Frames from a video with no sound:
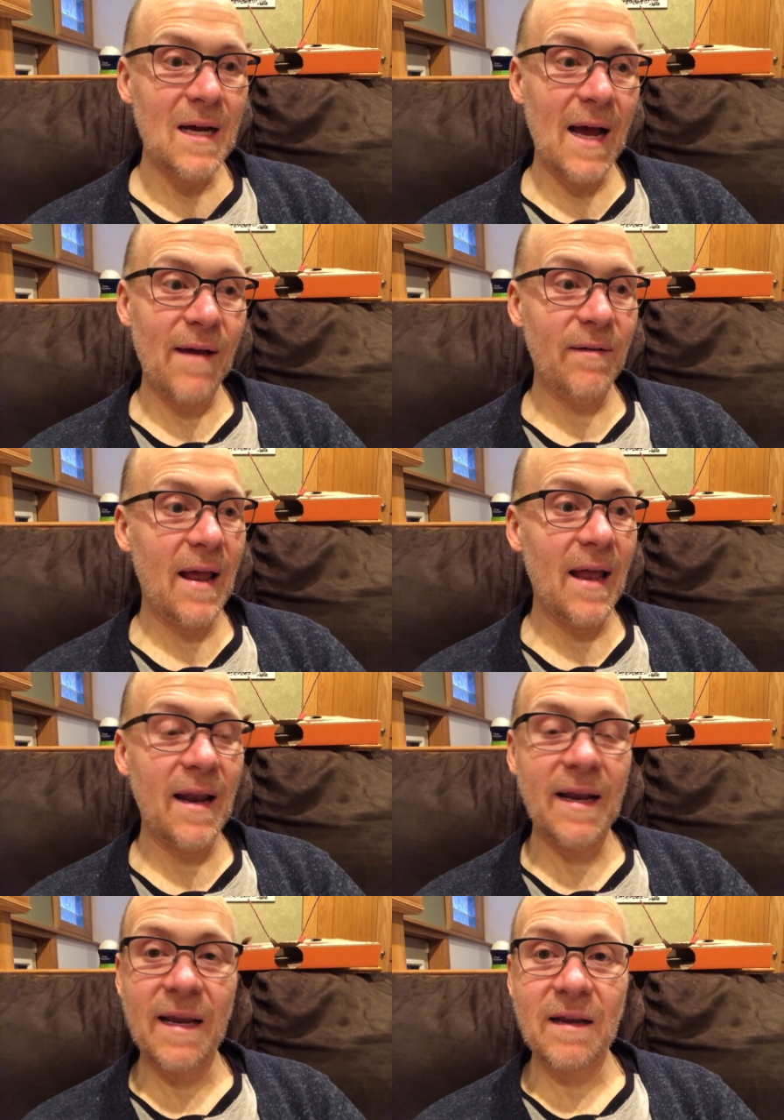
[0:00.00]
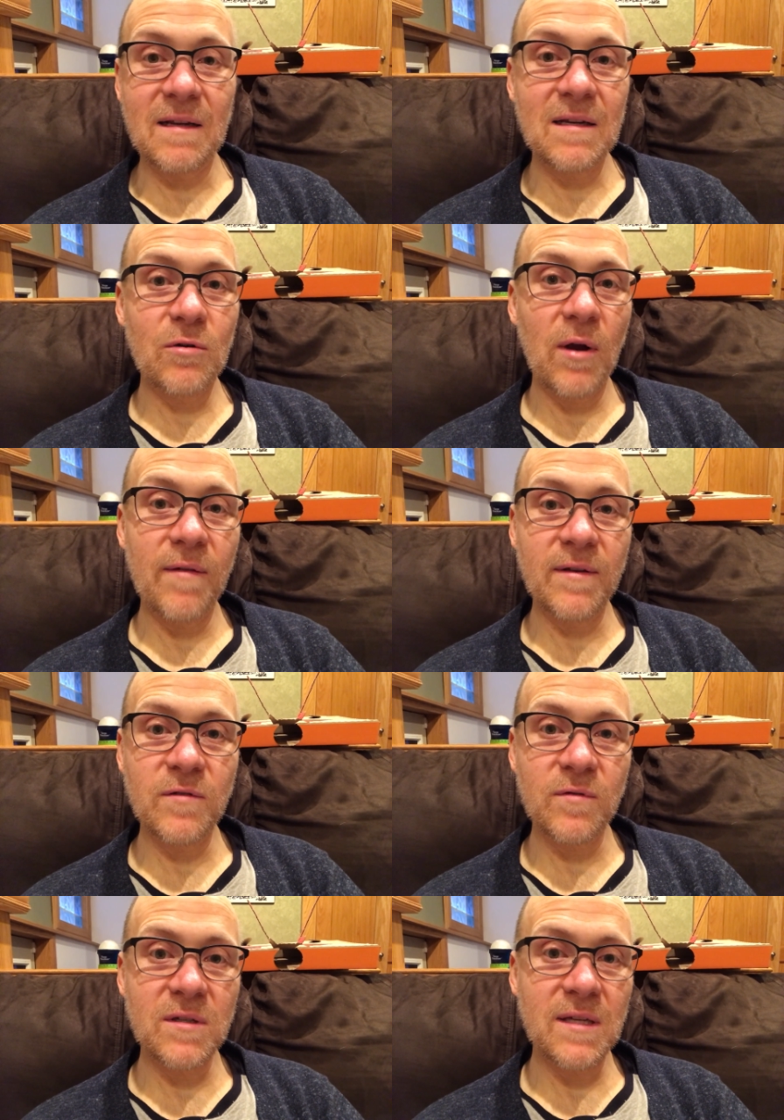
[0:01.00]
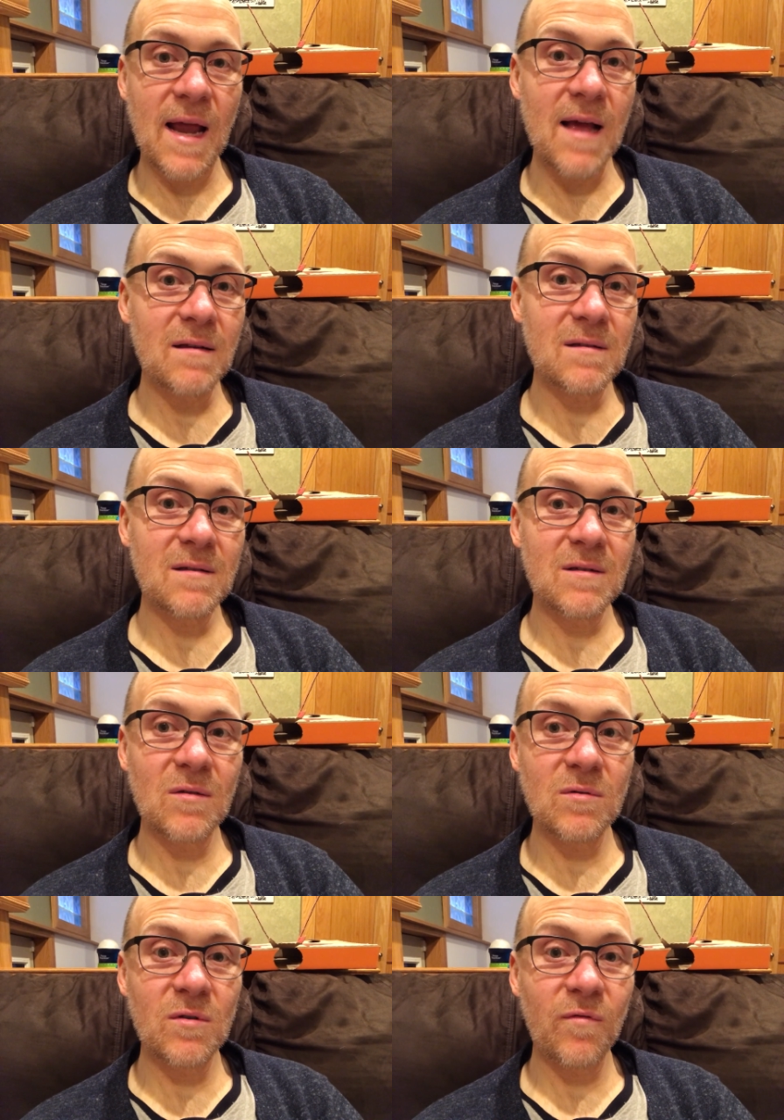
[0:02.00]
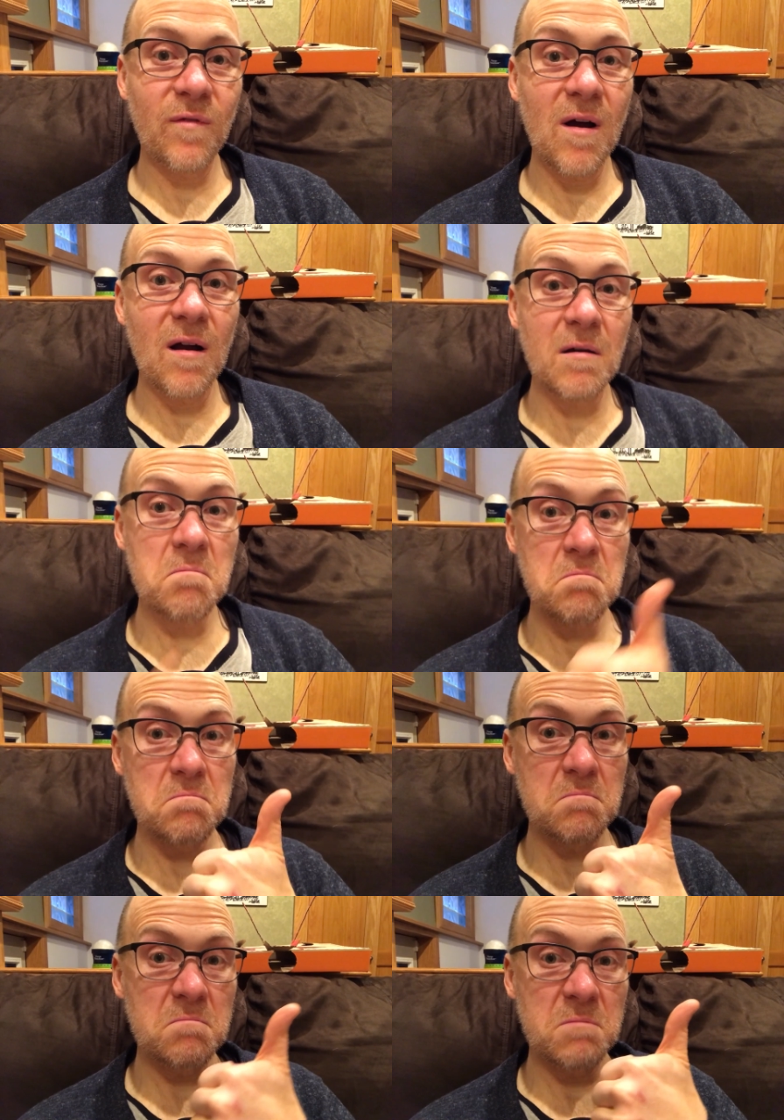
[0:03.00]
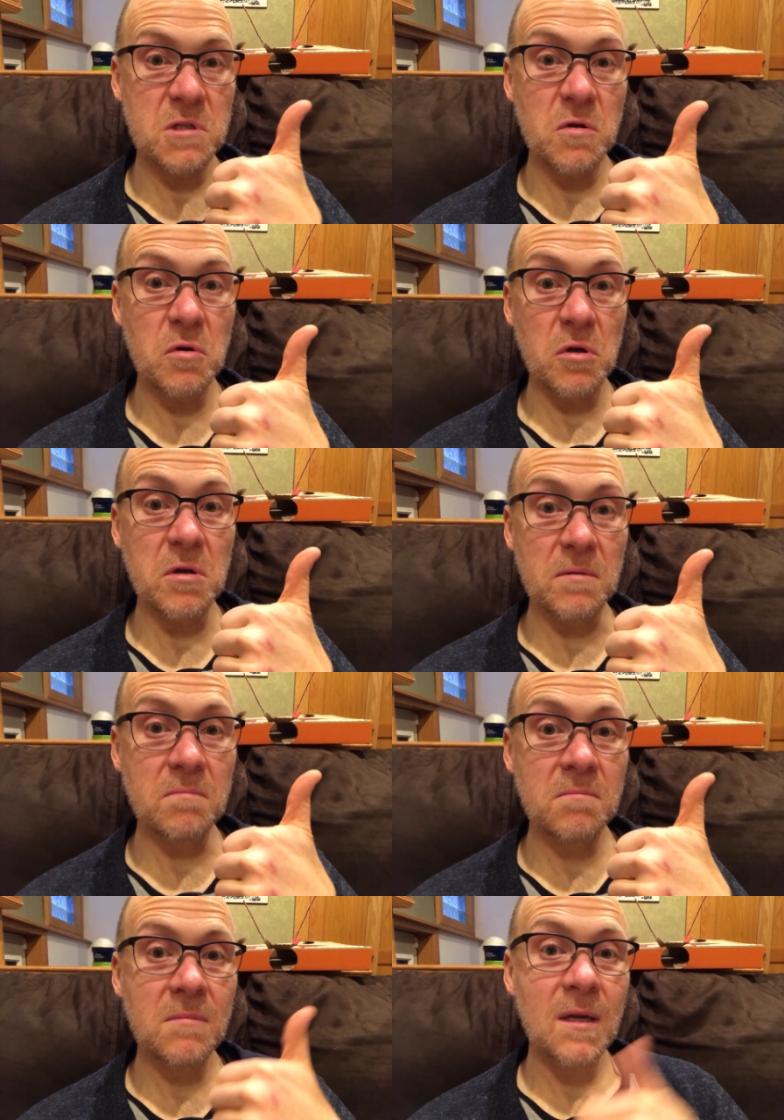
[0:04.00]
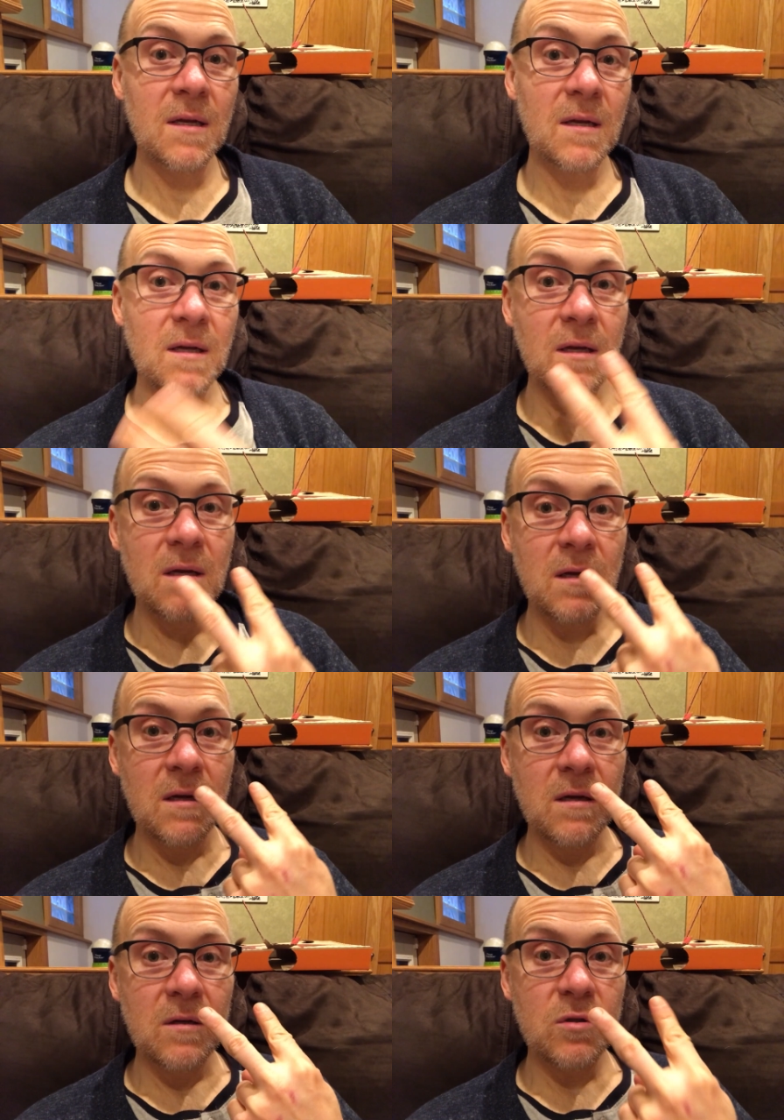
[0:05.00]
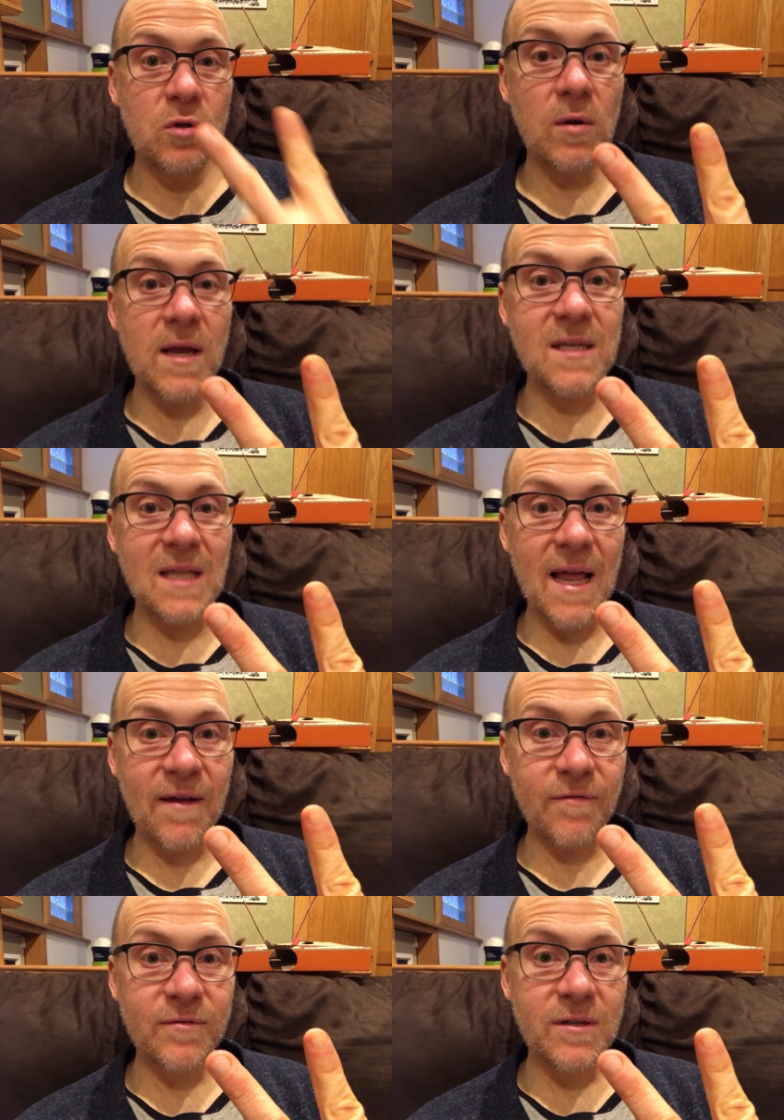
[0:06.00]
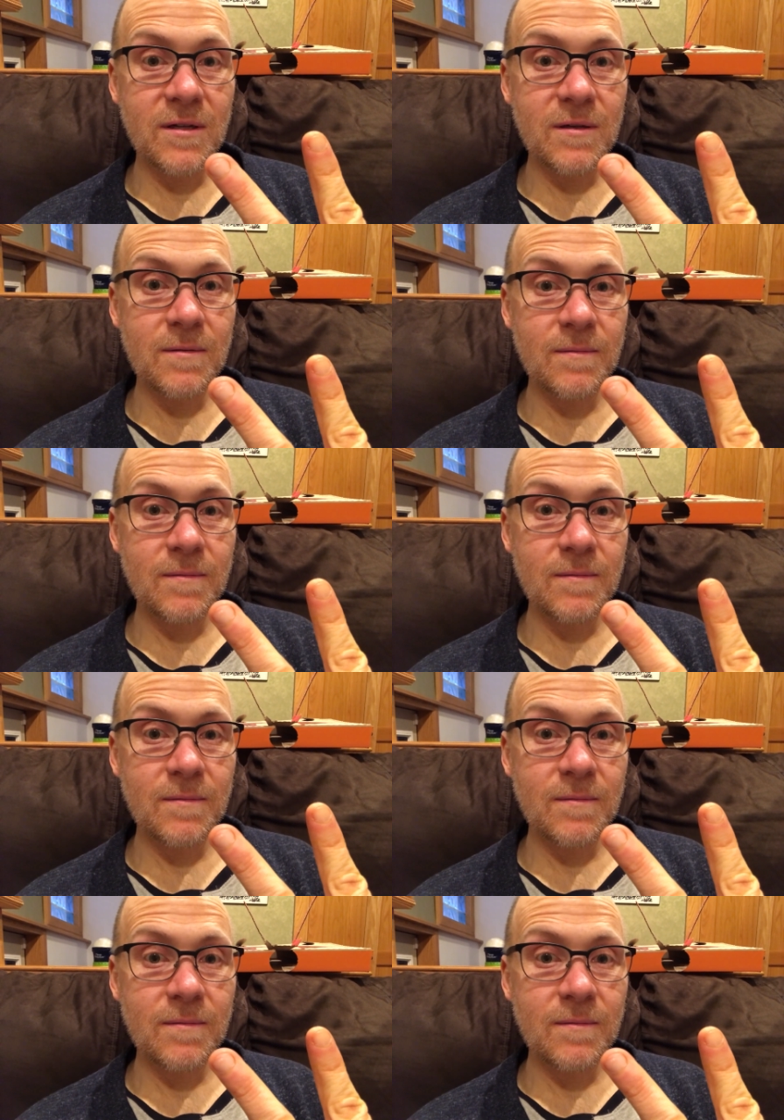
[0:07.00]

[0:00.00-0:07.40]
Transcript: I haven't had any cravings for snacks, so far, so good. 2 days left.